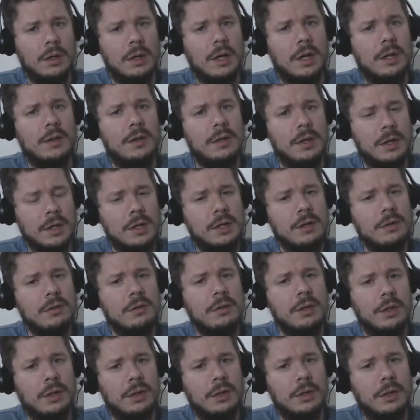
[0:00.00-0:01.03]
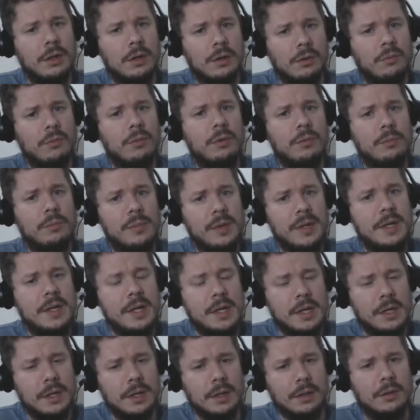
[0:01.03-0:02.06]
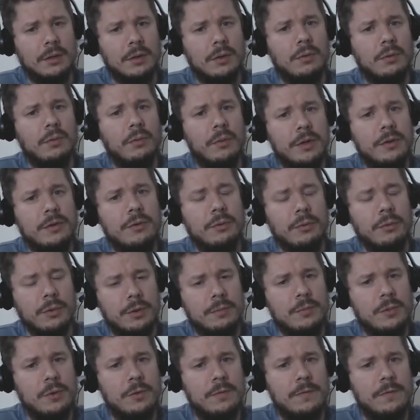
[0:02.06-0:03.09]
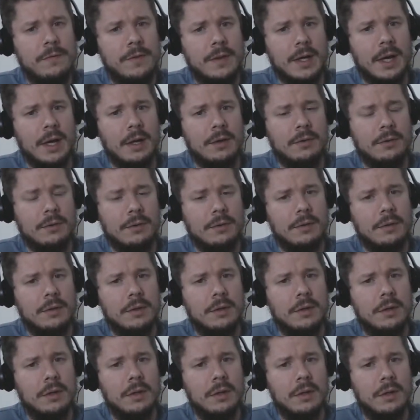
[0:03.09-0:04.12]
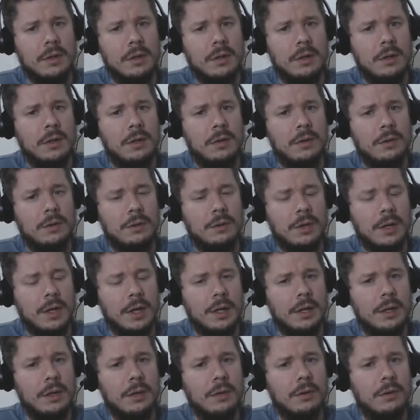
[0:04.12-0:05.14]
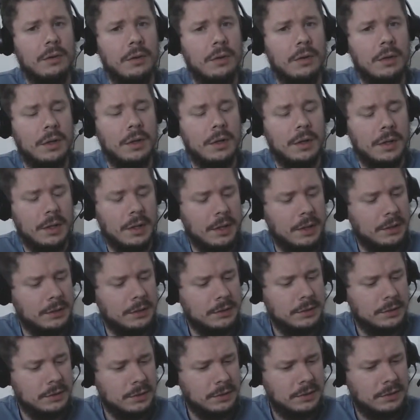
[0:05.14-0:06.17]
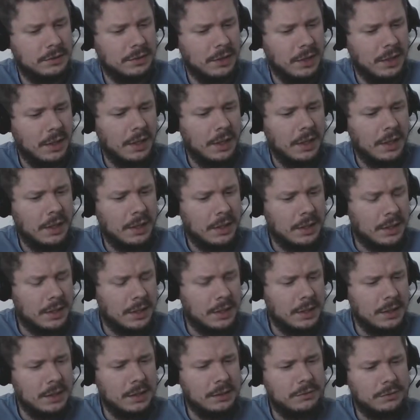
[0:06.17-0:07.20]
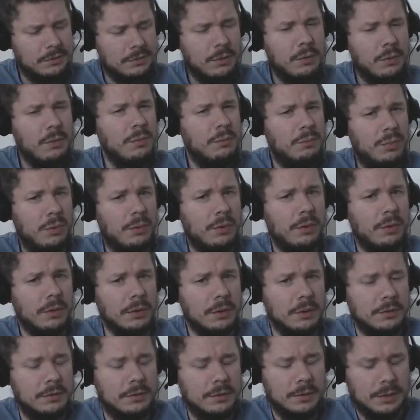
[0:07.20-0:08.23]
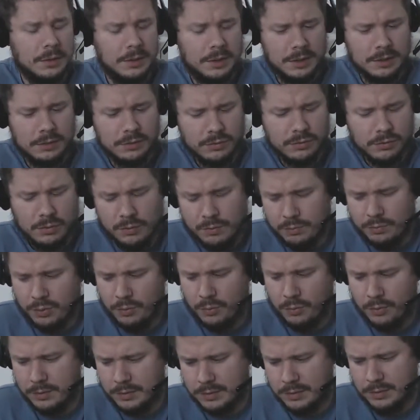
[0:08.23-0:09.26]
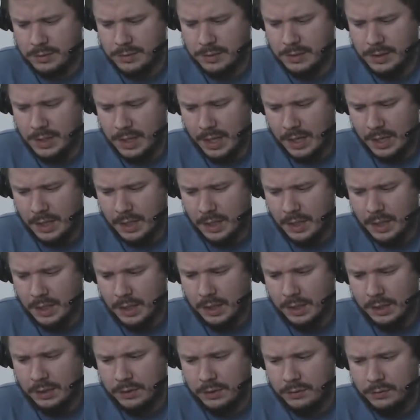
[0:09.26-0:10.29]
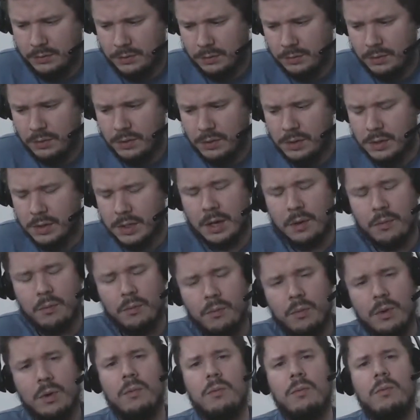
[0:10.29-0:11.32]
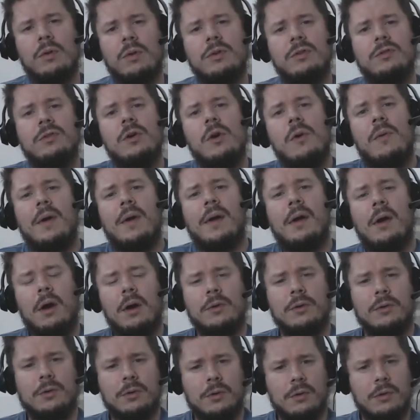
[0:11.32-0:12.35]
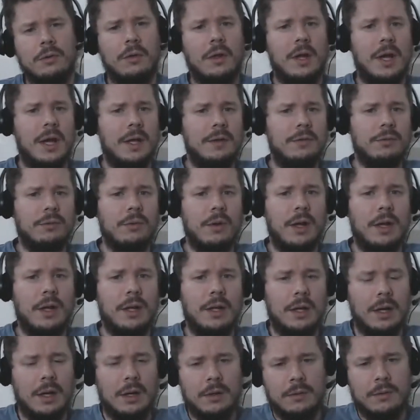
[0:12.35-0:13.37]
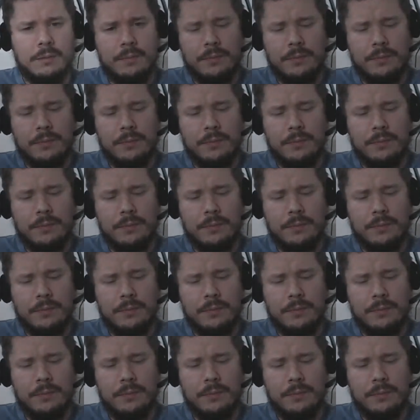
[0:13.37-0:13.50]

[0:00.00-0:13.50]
And the healing will begin when you remove that. Okay? And it's so important. It's so important today to look at what was going on in our lives right now.